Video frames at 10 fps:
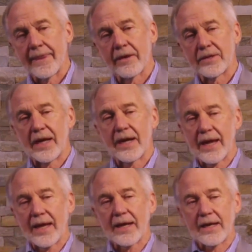Now,
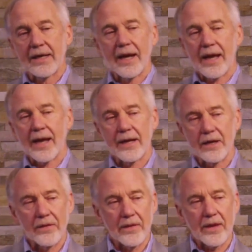Diana
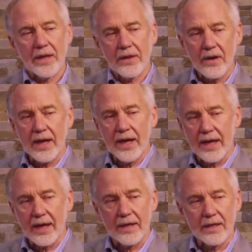Nyad, on the other
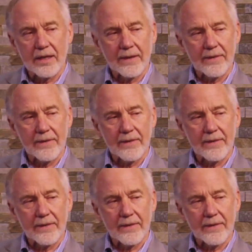hand,